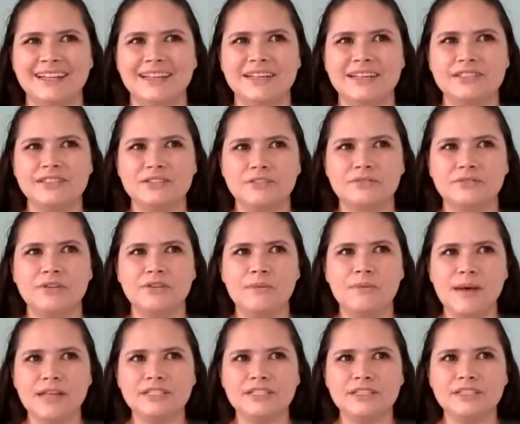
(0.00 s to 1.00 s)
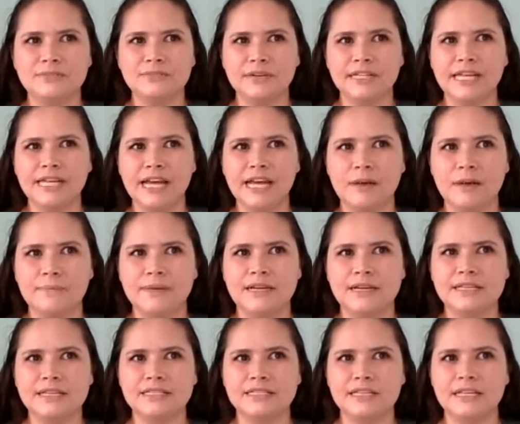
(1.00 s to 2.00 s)
So robots could really help
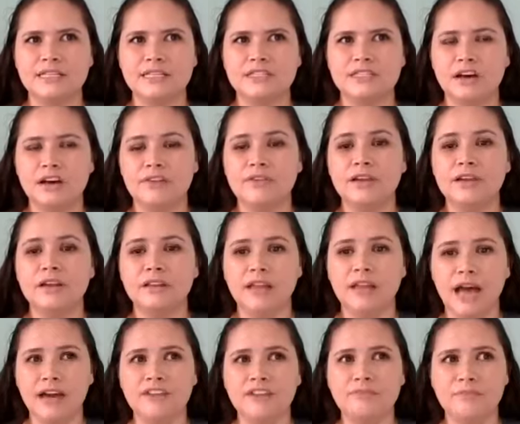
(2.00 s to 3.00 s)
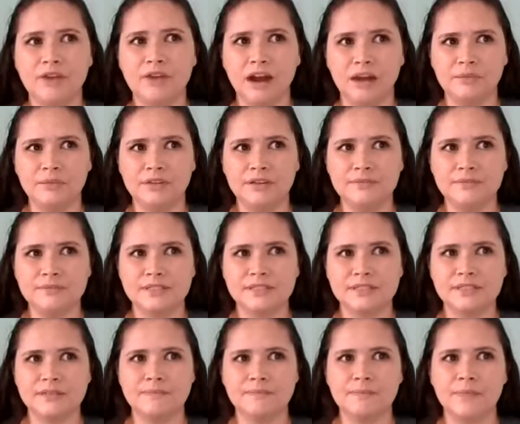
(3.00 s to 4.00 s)
us in solving a lot of
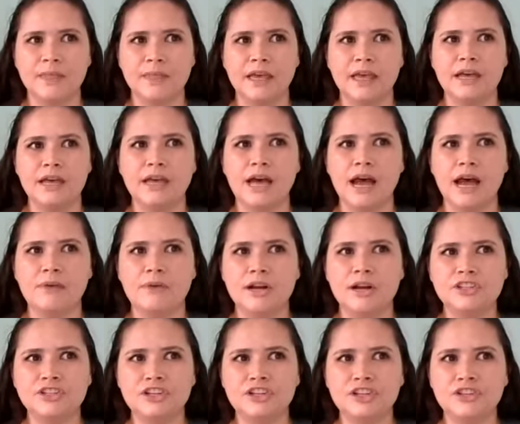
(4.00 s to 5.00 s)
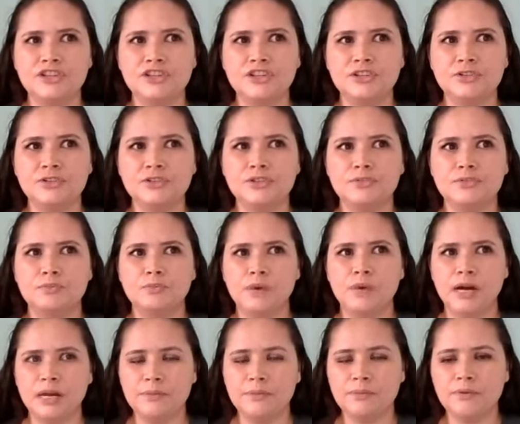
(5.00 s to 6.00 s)
problems. I want you to choose
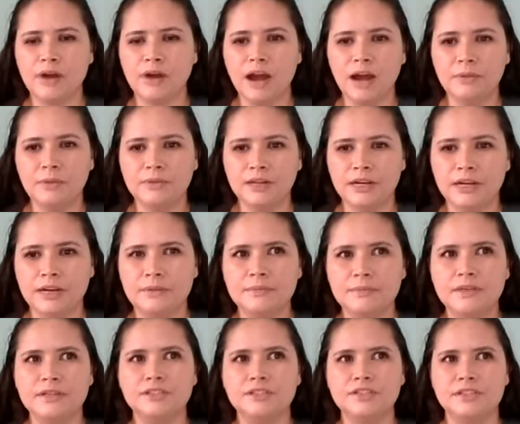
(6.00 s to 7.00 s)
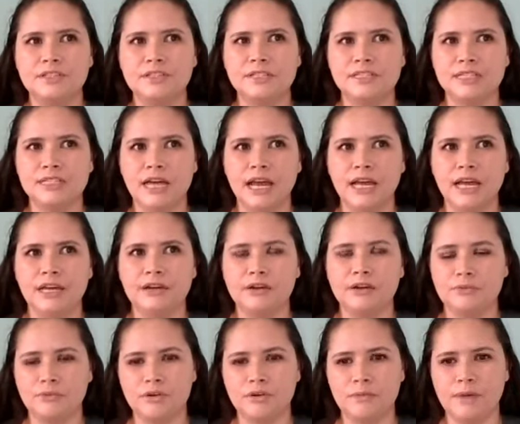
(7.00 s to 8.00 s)
one problem to design
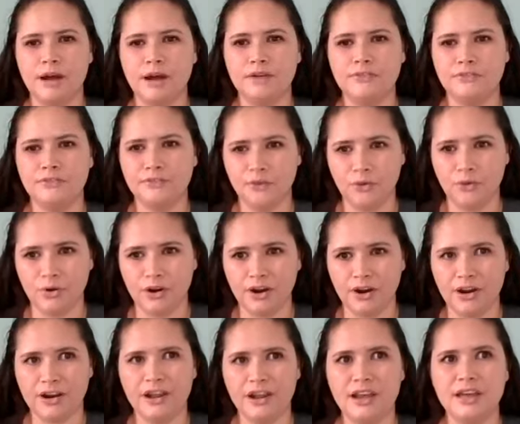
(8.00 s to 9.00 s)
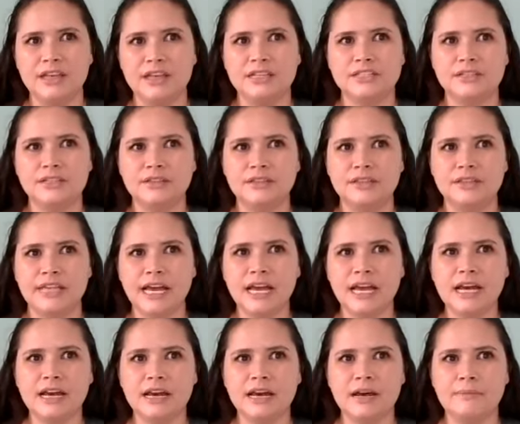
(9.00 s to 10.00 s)
a robot for. So
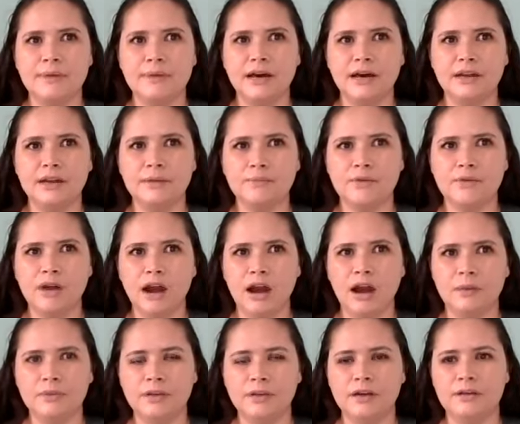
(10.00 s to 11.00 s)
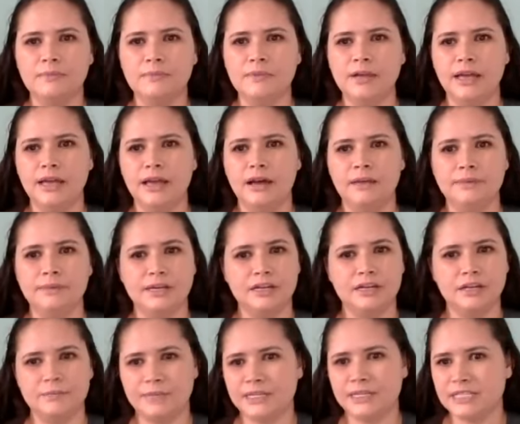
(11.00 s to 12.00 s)
think about a problem. It
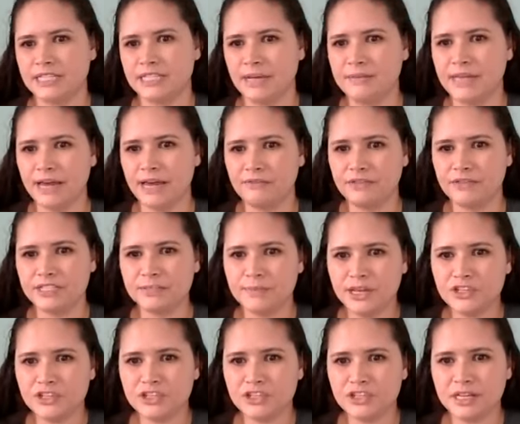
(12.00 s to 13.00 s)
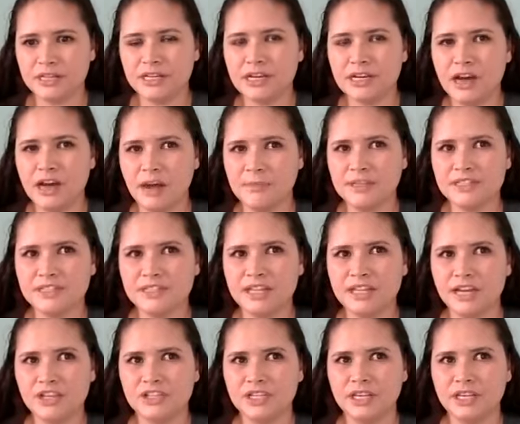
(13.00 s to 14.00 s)
could be some that was mentioned in the comment
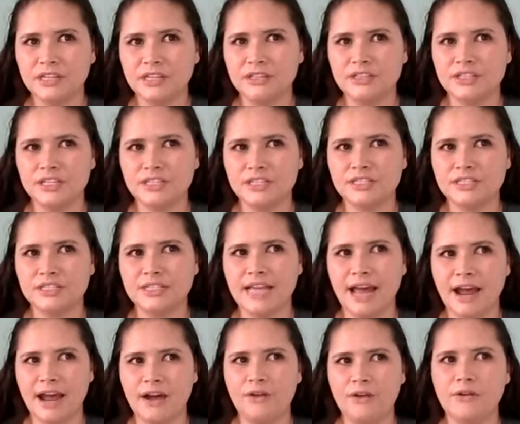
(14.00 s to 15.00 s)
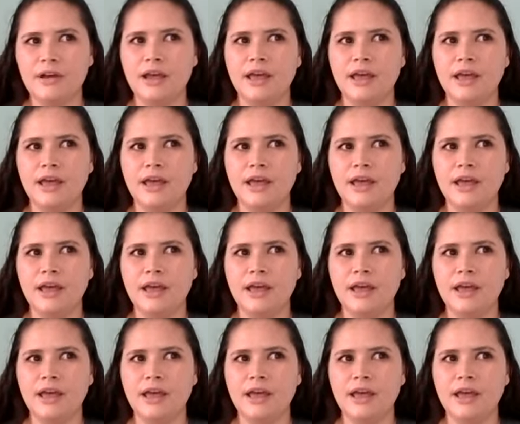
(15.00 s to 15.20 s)
section just now.